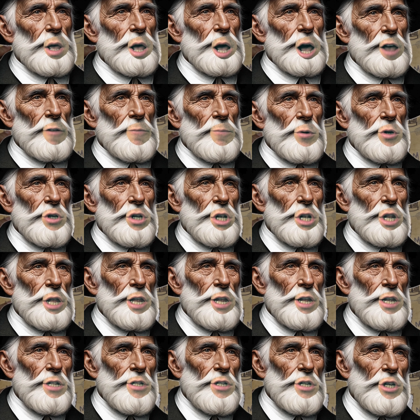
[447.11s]
I've put a
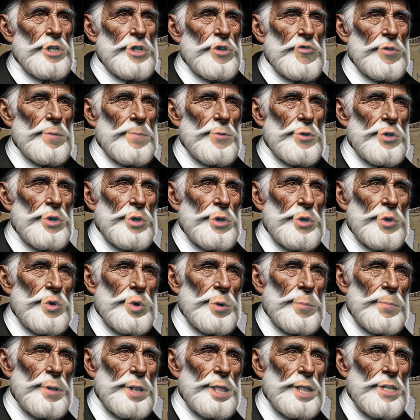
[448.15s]
link in the description to
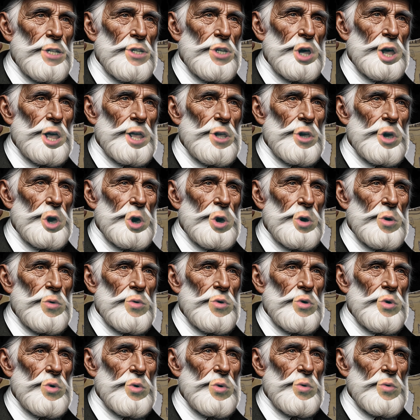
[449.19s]
a place I go
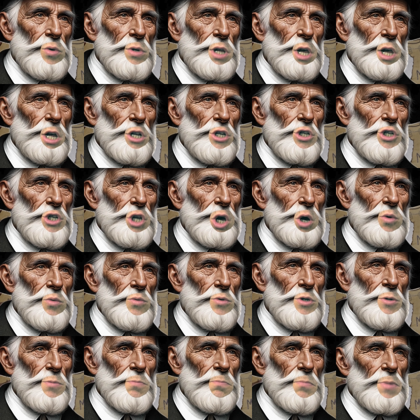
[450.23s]
called
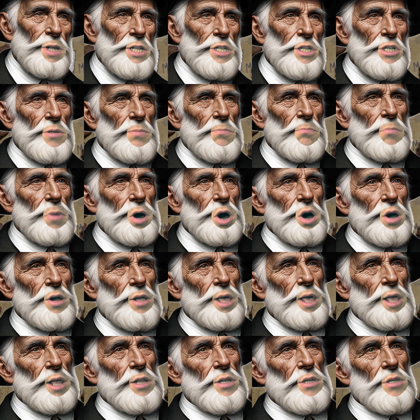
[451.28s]
Don't Miss
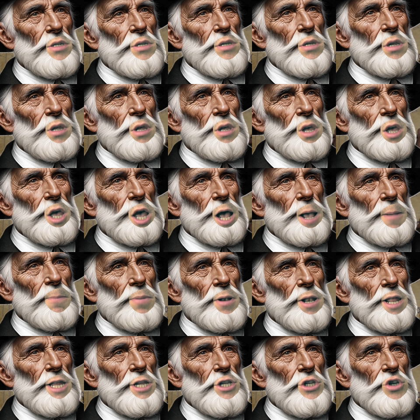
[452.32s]
Margate, a
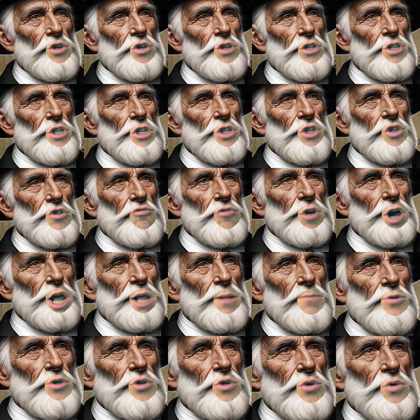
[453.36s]
place you can
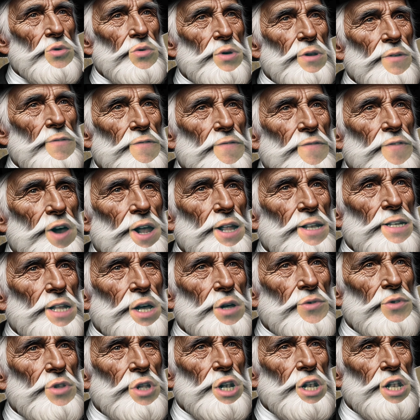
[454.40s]
subscribe to and find
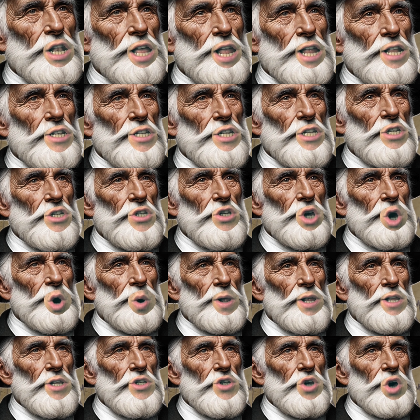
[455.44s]
out the latest
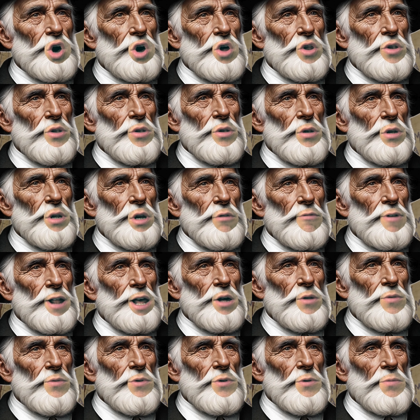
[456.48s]
goings on
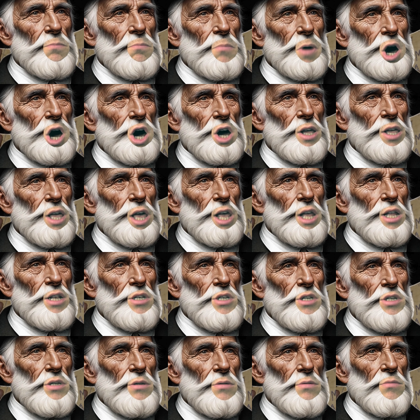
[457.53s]
around
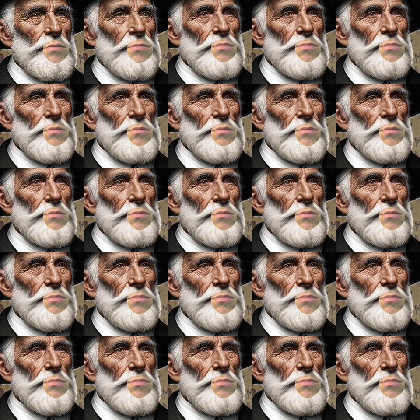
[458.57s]
Margate.